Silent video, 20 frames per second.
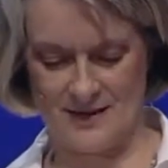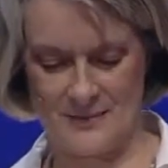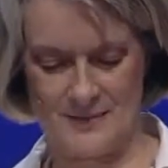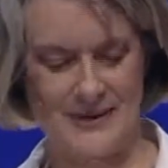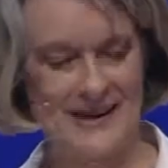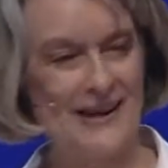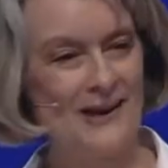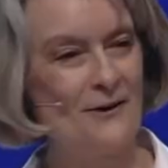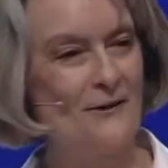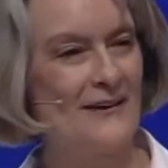
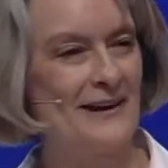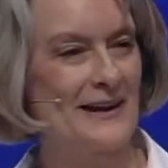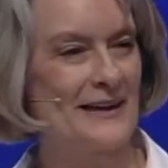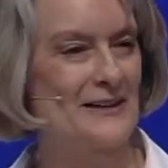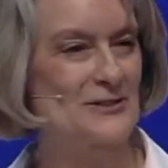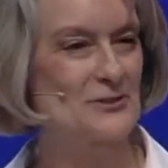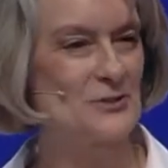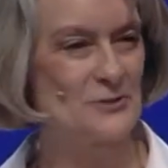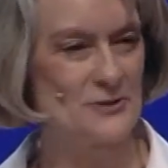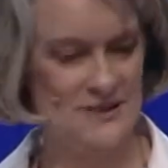
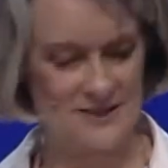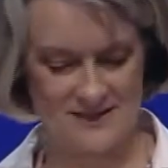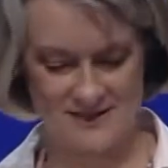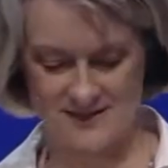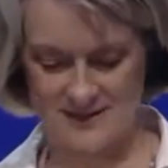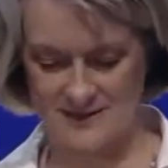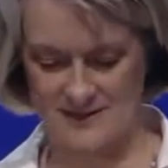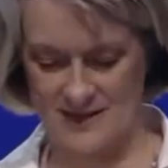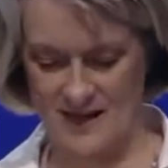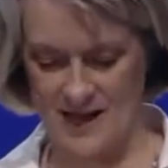appearing to
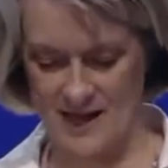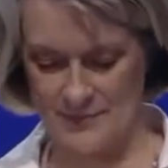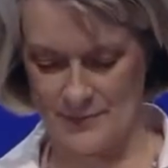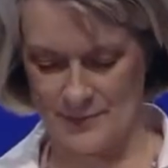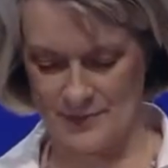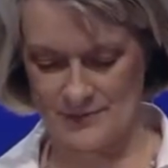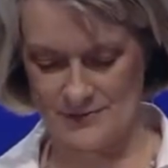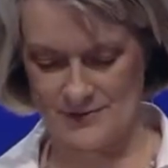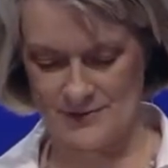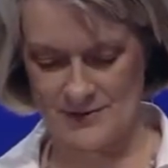his
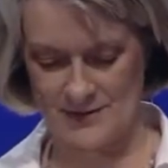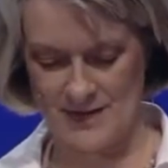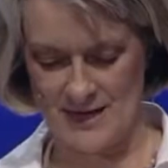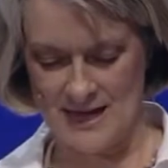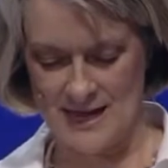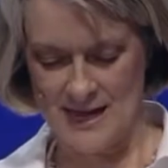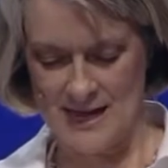disciples,